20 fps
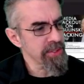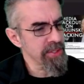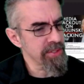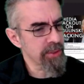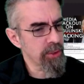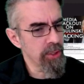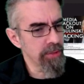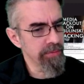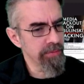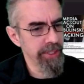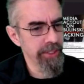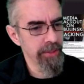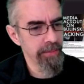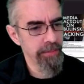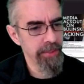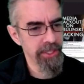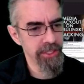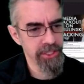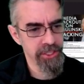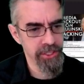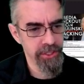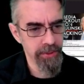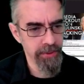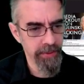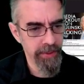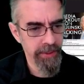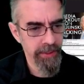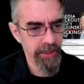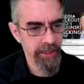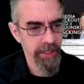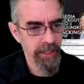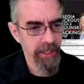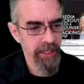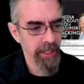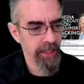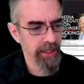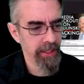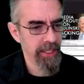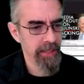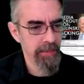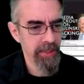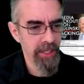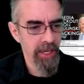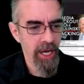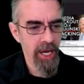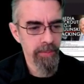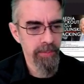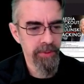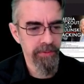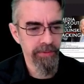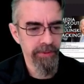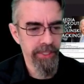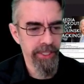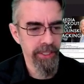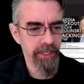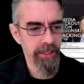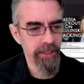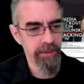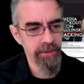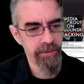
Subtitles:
let's go over here to BitChute. Let me hop over here